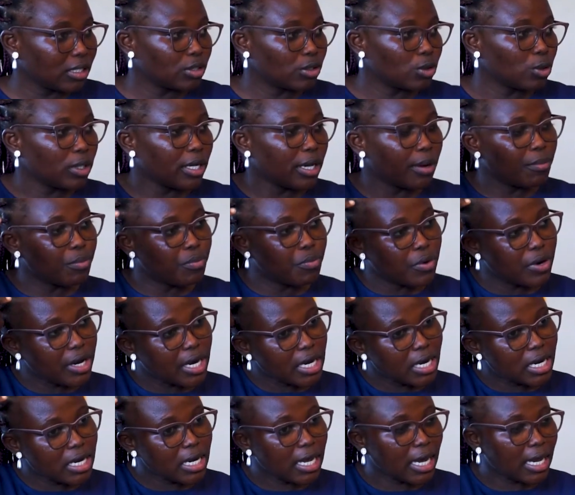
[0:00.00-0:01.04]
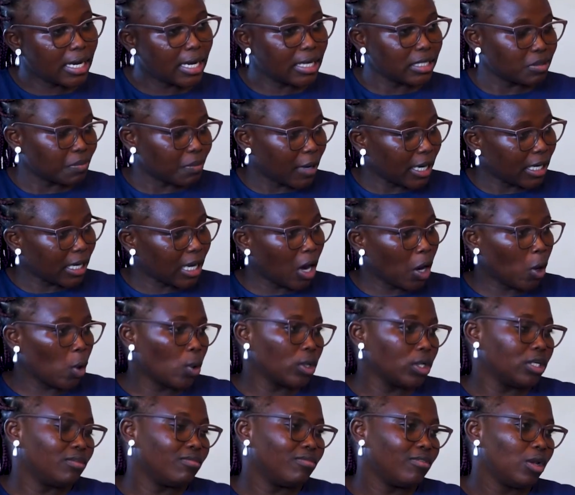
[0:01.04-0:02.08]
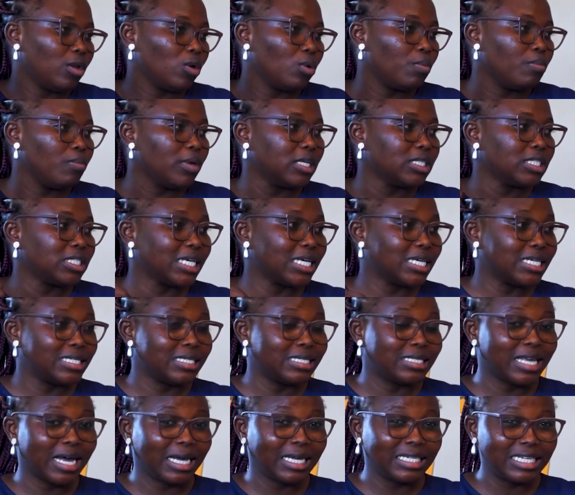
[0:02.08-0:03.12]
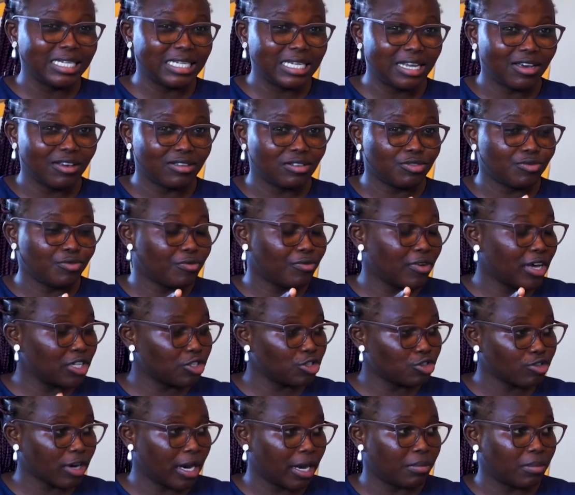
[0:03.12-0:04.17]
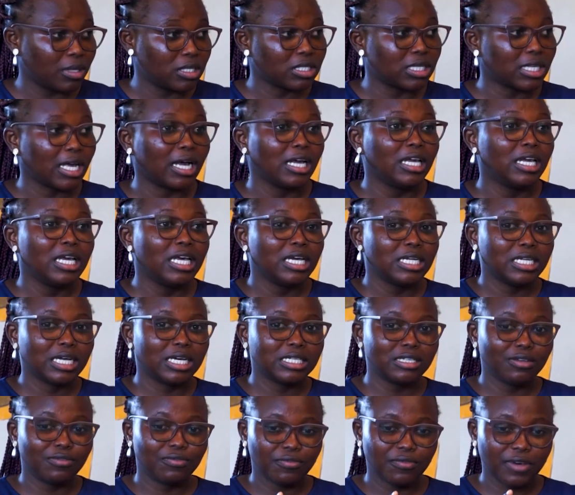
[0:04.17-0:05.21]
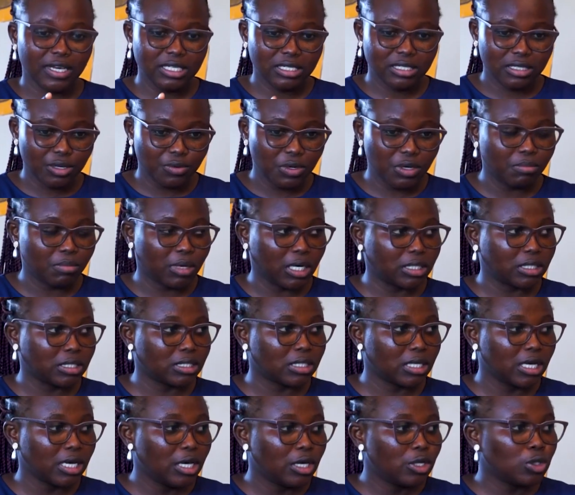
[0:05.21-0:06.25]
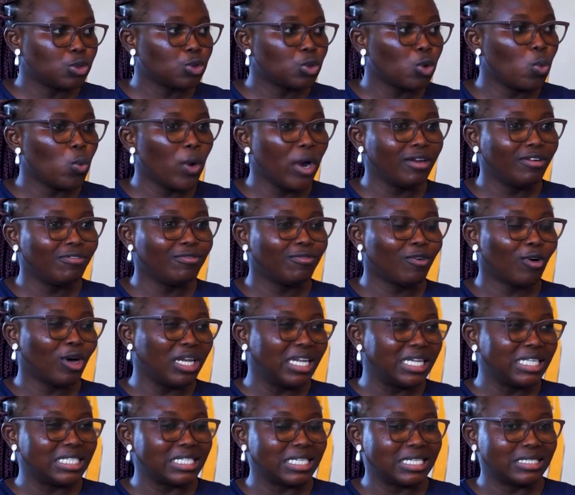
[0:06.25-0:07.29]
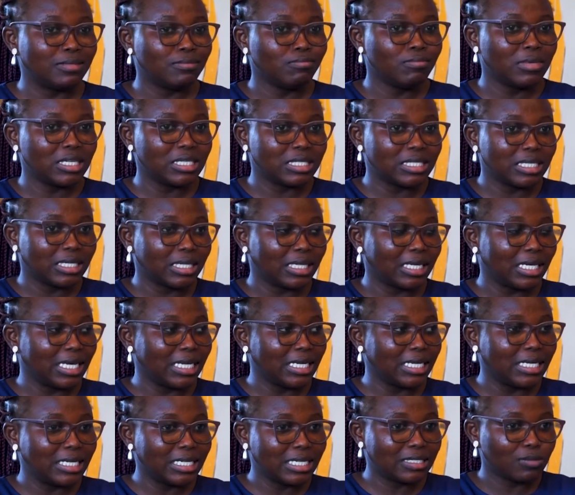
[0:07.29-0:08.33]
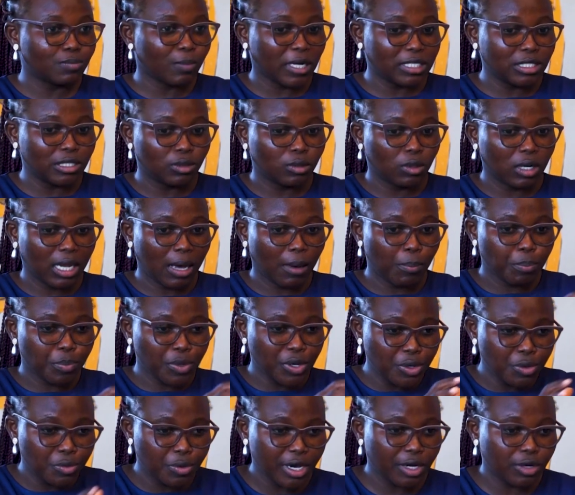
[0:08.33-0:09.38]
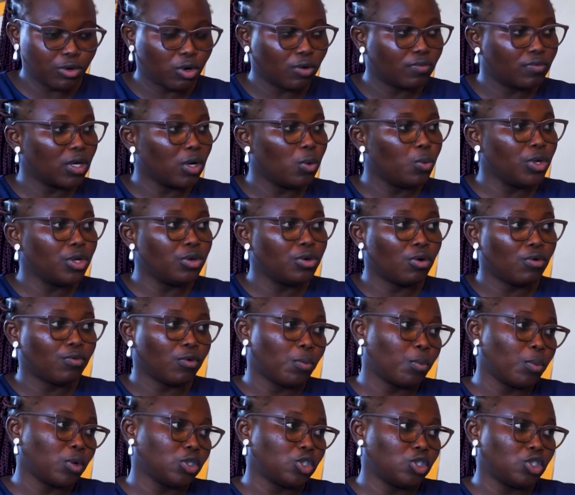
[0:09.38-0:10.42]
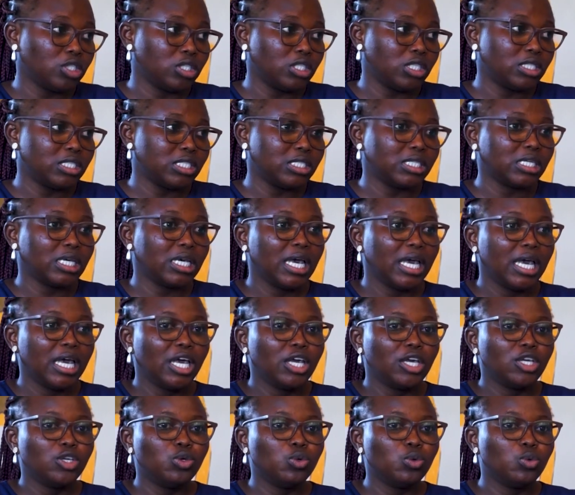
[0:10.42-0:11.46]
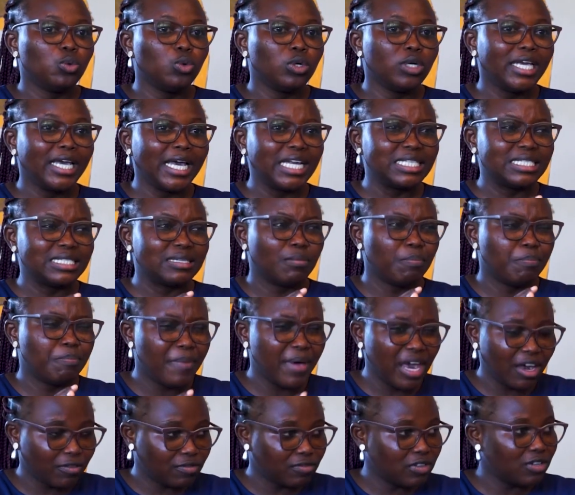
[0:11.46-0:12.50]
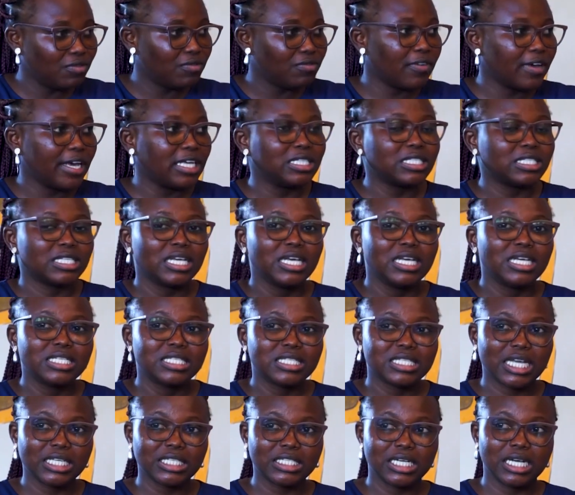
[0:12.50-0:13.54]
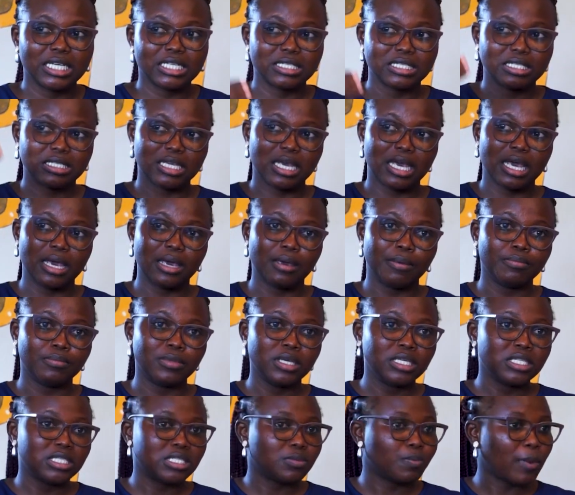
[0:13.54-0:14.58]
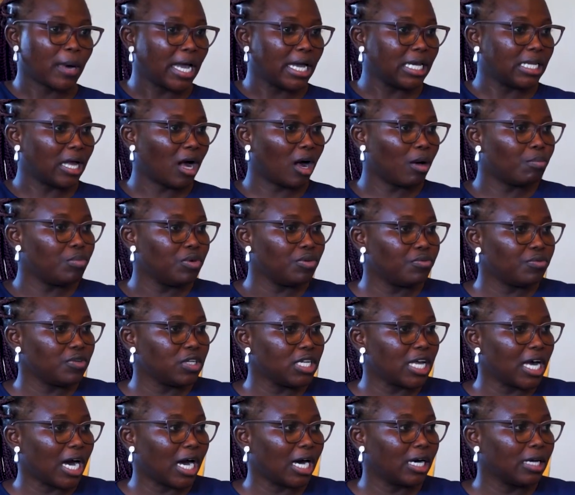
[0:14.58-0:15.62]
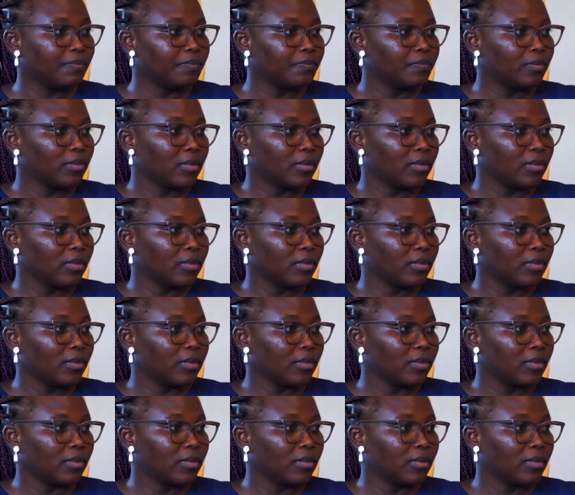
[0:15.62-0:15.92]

So the brain and the spinal cord development is done in the first trimester. That's the first 3 months. So when folate is missing in this particular period of the window of opportunity, you get birth defects such as spinal bifida